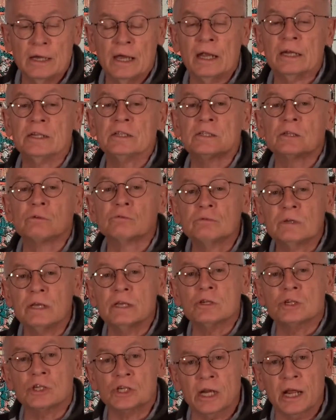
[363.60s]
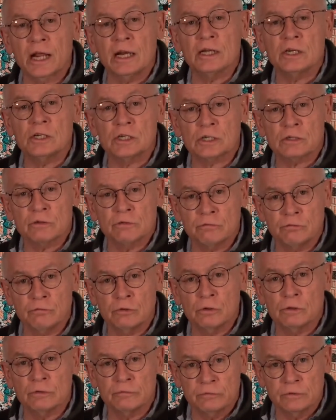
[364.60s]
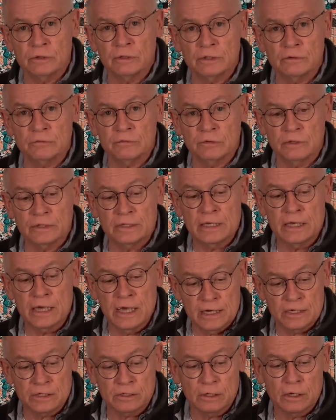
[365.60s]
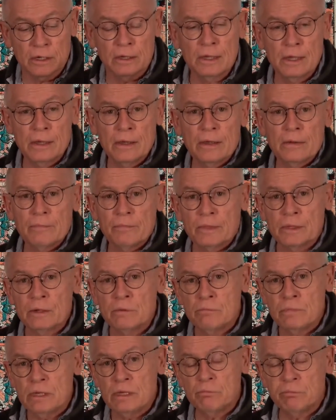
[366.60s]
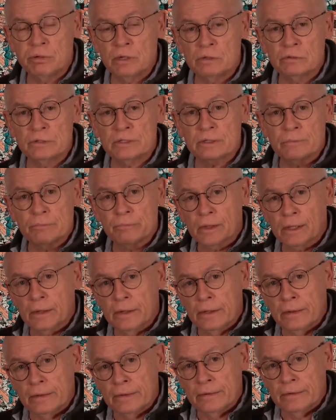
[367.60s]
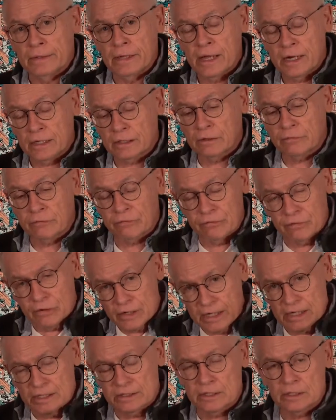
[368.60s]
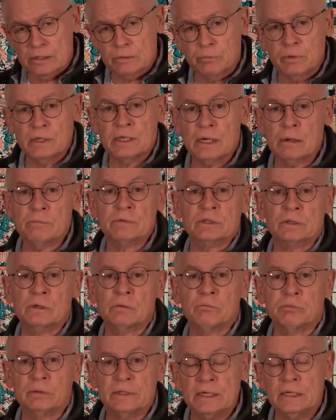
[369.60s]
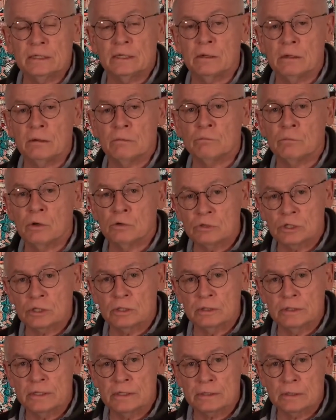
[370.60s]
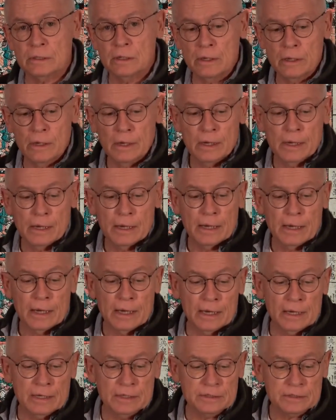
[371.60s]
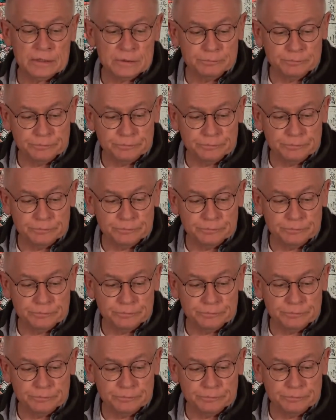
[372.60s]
and it's a real challenge for the actor. The me pose, the actor freezes, becomes completely emotionless, and